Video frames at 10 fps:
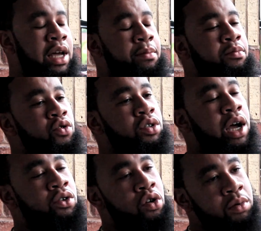type of music
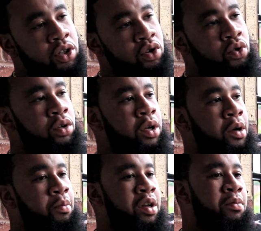I normally do,
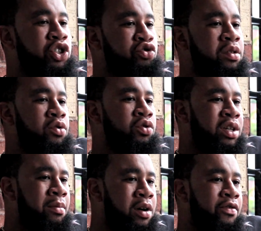pretty much street
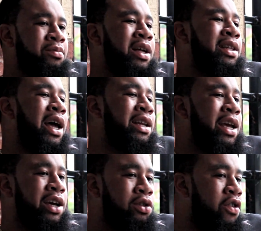music. I'm cut from like the
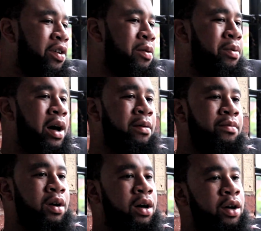98 cloth of hip hop.
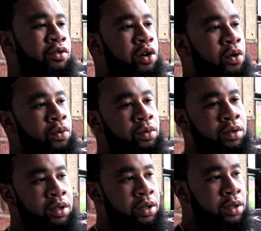Uh, you
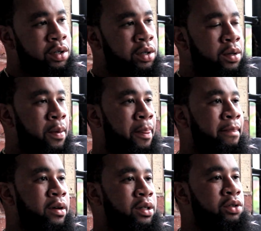
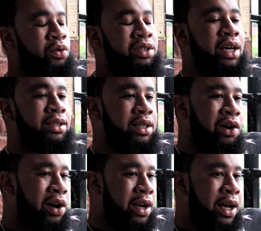know, you know Jay Z,
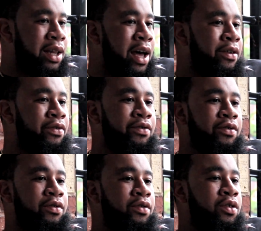Hard Knock Life.
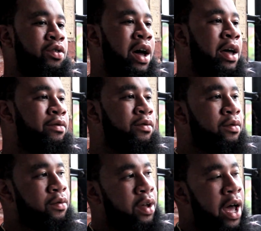You
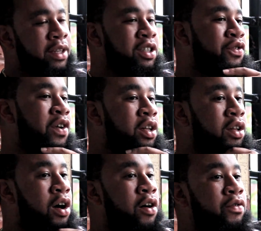know, I I just fell
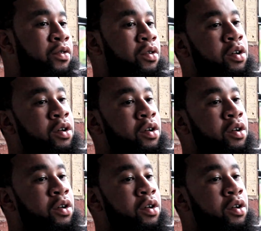in love